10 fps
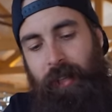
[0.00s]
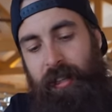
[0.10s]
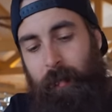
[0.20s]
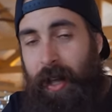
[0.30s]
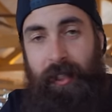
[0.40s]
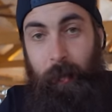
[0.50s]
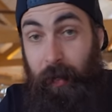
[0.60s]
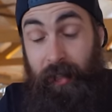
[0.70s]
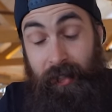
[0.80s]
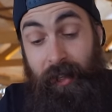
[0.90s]
It's messy, but
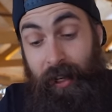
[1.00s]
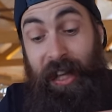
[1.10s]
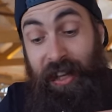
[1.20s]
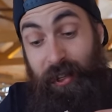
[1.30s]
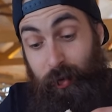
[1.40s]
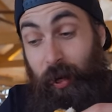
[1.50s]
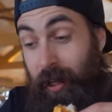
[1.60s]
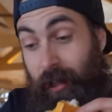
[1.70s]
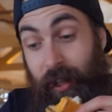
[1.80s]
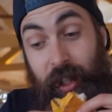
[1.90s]
it's, it is really
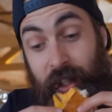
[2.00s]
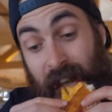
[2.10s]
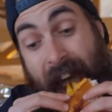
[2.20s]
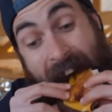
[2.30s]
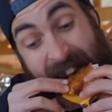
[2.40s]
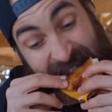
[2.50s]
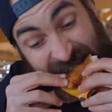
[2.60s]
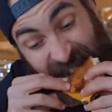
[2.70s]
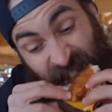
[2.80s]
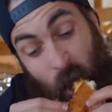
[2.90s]
delicious.
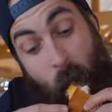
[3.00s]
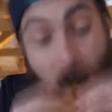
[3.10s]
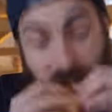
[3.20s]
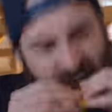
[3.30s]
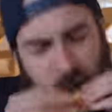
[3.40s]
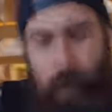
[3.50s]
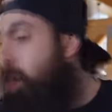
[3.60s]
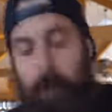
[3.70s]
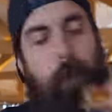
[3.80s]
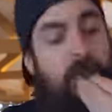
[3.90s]
Delicious
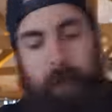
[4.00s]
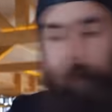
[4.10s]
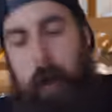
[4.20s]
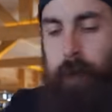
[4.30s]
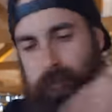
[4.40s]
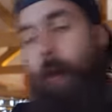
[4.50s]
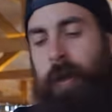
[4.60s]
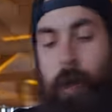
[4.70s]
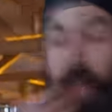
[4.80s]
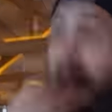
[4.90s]
indeed, and yes, if
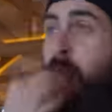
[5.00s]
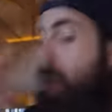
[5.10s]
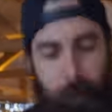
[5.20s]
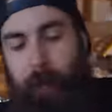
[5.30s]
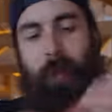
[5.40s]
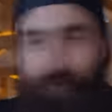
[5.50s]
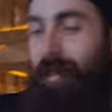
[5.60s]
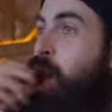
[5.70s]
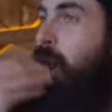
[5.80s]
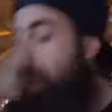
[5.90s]
you're wondering, I did take the
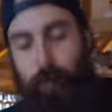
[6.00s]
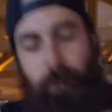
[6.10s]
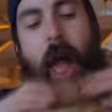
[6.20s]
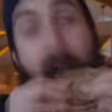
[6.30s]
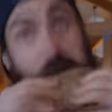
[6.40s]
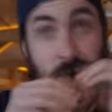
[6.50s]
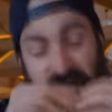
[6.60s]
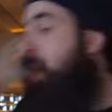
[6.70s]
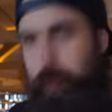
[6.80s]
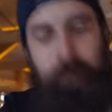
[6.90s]
napkins home. We're
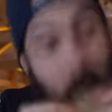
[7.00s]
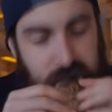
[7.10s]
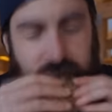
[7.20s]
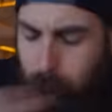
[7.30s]
going through a bit of a